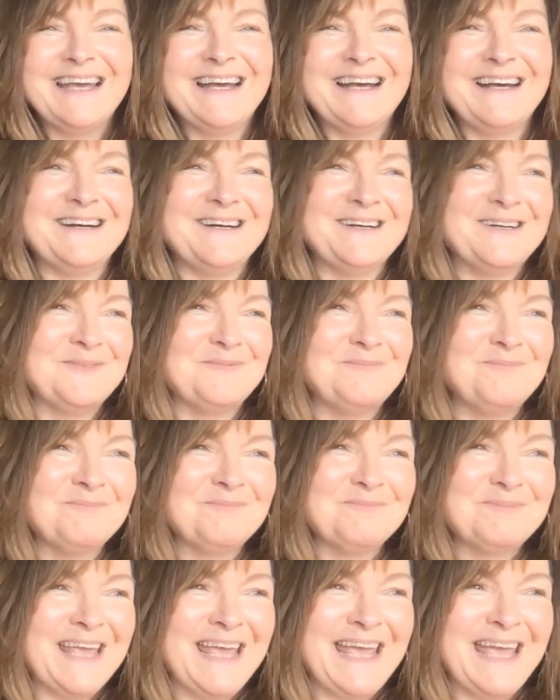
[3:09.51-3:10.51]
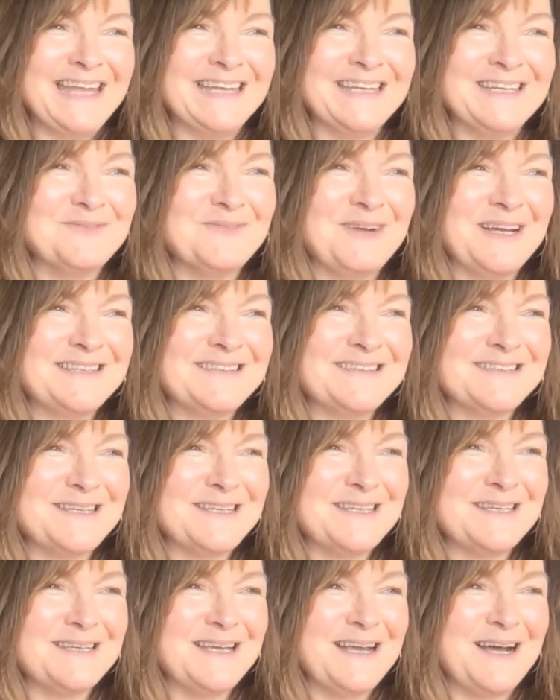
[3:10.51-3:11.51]
And you might
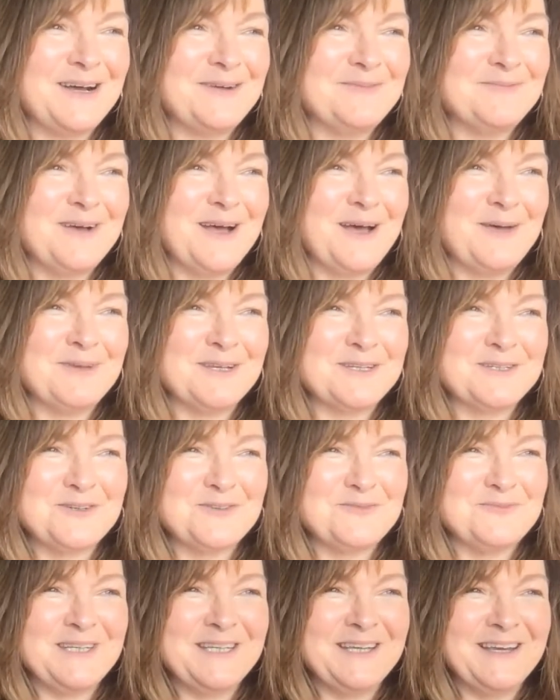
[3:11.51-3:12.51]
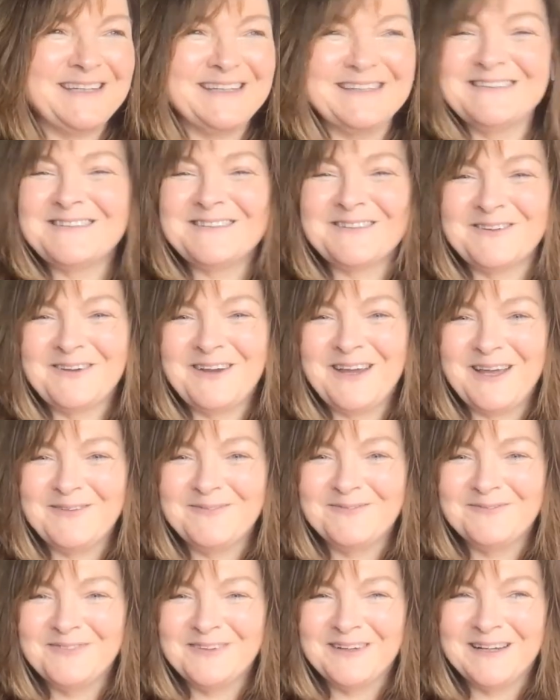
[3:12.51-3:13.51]
see a picture of me on
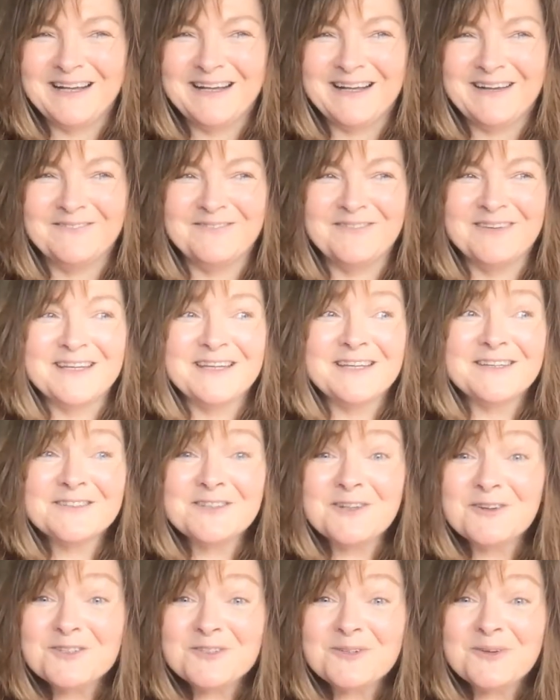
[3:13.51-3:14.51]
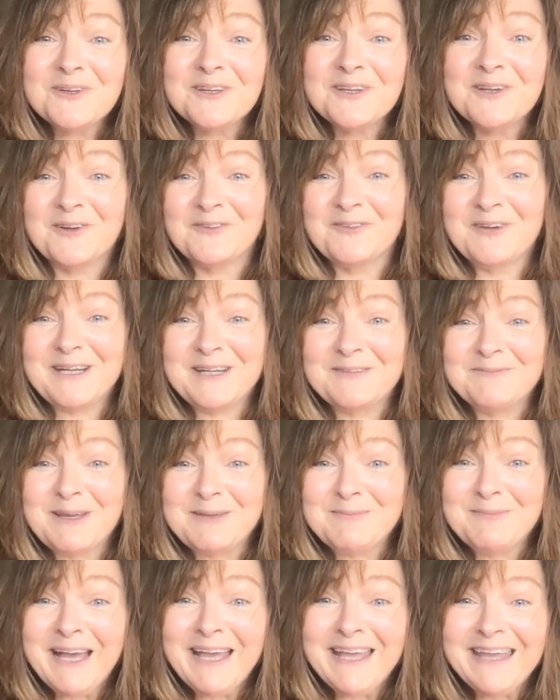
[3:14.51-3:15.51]
Instagram, snowshoeing or riding my
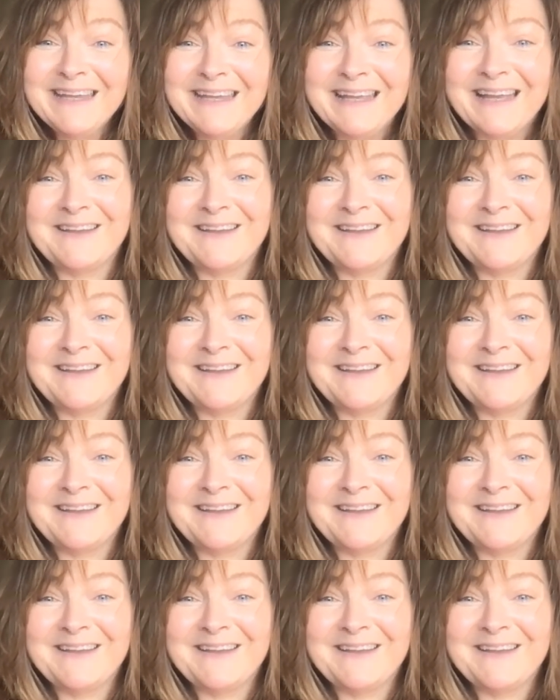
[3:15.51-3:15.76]
bike.